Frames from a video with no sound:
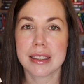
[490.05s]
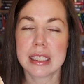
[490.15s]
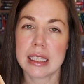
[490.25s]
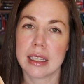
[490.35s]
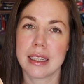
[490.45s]

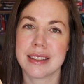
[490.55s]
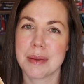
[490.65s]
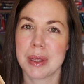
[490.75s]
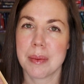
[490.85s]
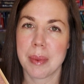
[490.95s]
stealing
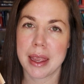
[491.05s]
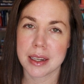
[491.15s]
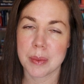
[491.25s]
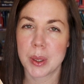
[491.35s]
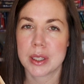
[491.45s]
some of the
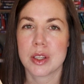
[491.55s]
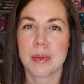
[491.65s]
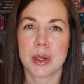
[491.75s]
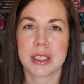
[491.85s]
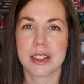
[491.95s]
banned books or the
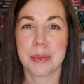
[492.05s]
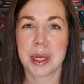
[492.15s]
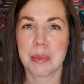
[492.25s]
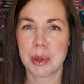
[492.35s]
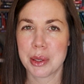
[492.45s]
books that are
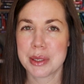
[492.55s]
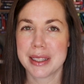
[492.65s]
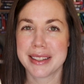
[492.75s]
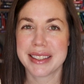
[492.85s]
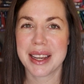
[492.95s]
being burned
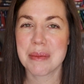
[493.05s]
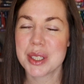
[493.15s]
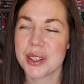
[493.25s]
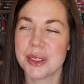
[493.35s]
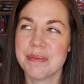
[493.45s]
at that time.
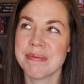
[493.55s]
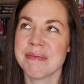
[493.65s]
So